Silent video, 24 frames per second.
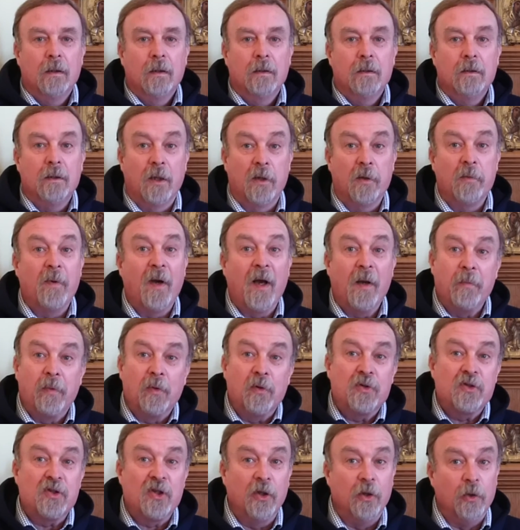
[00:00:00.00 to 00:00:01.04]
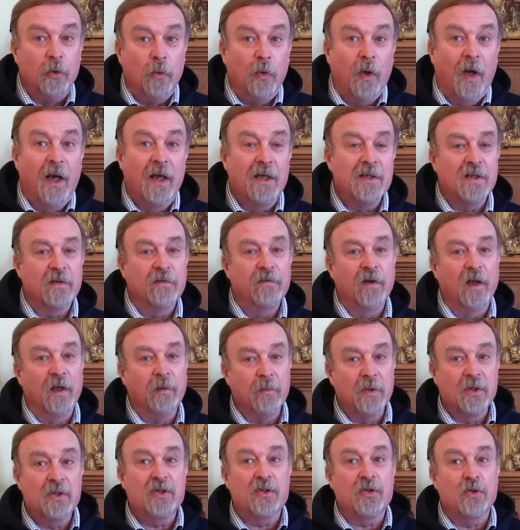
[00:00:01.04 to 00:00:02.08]
Now, the Bible too has a
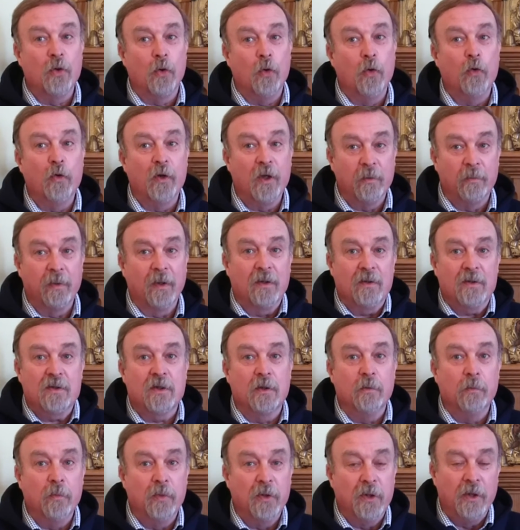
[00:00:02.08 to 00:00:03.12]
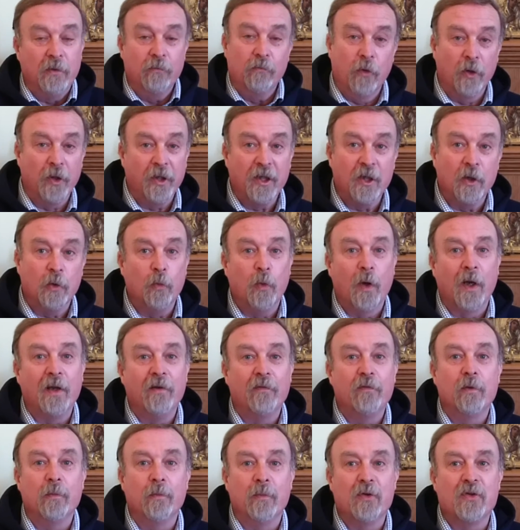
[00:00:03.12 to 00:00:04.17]
famous story about somebody running away
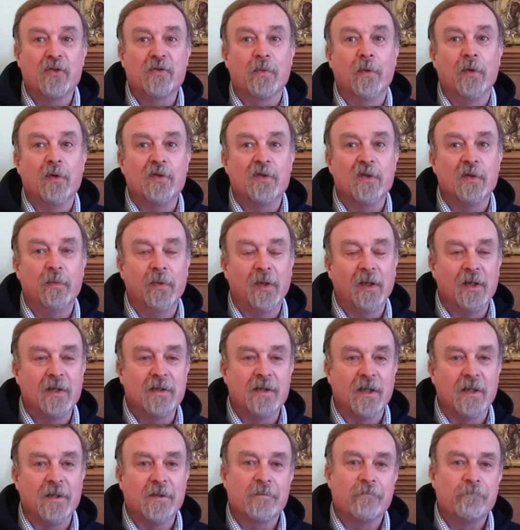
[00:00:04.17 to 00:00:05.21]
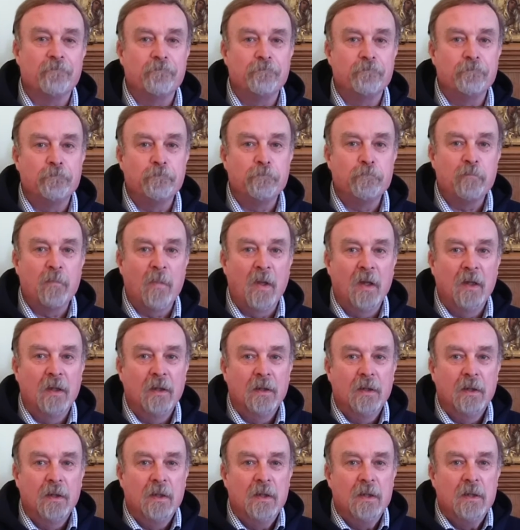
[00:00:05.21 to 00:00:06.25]
from responsibilities.
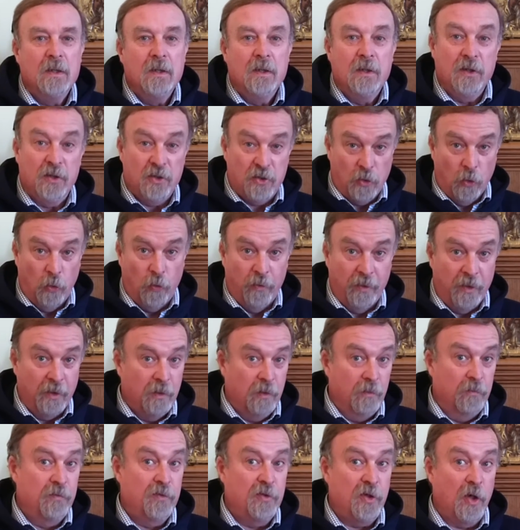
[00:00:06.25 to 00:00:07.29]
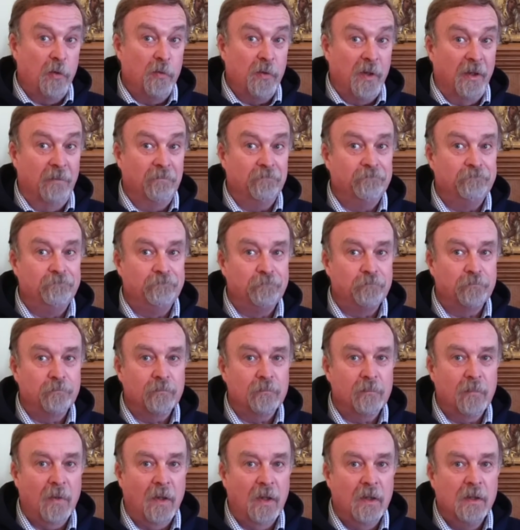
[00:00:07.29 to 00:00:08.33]
The story of Jonah.
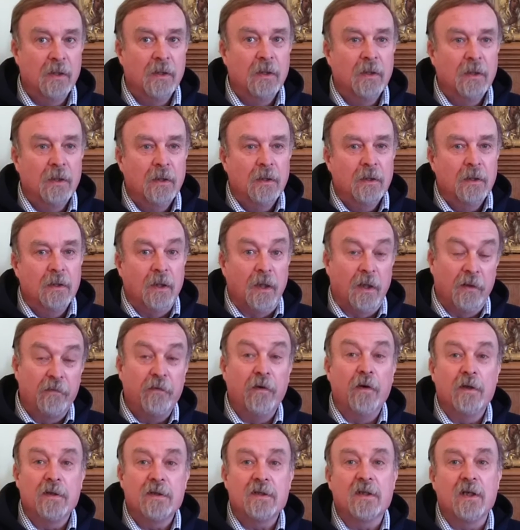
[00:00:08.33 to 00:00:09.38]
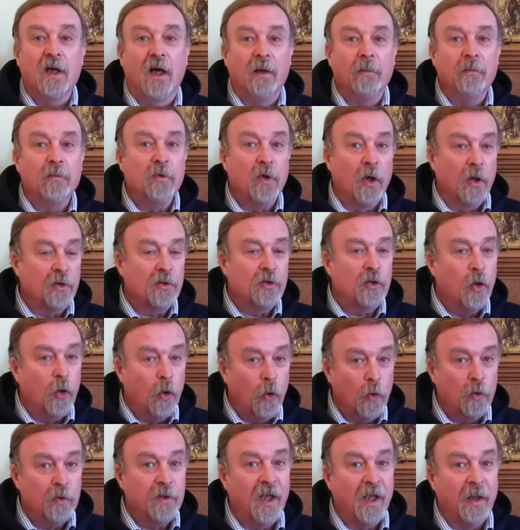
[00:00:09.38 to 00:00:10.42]
Now, the first time God
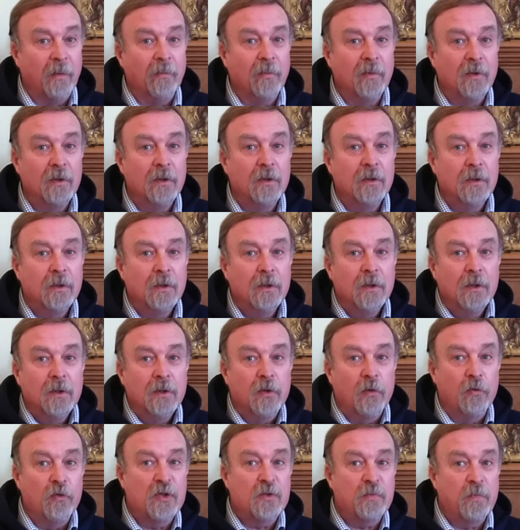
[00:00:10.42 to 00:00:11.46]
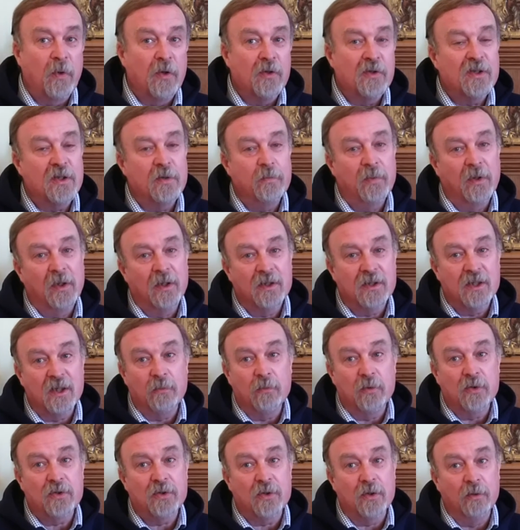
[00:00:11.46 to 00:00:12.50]
called him, the responsibility
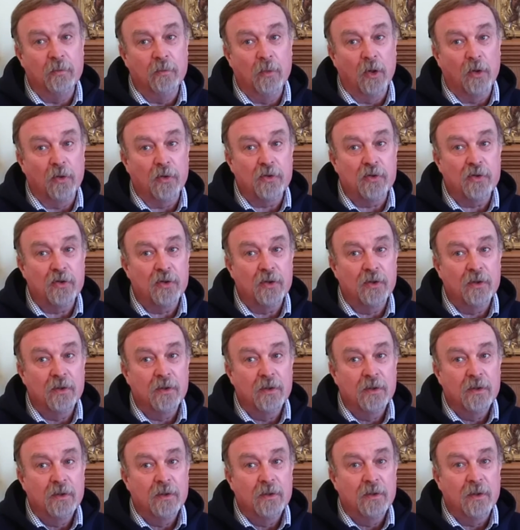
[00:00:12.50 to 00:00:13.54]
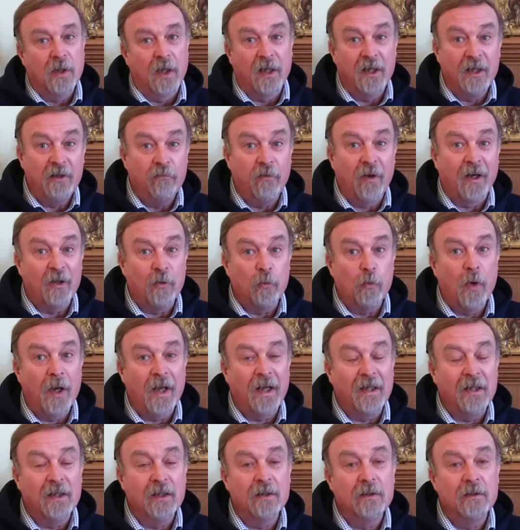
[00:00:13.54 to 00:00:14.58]
was too much and he ran
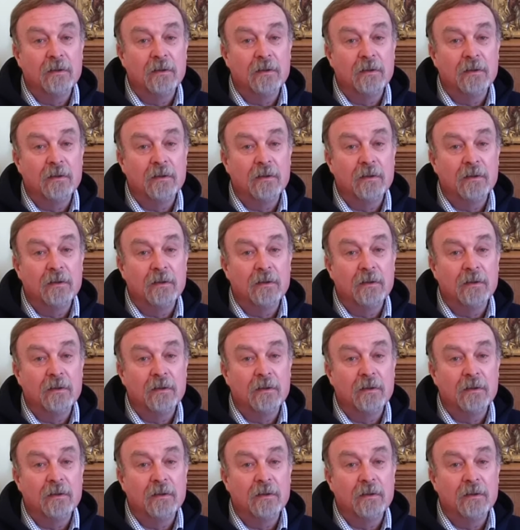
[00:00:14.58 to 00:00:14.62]
away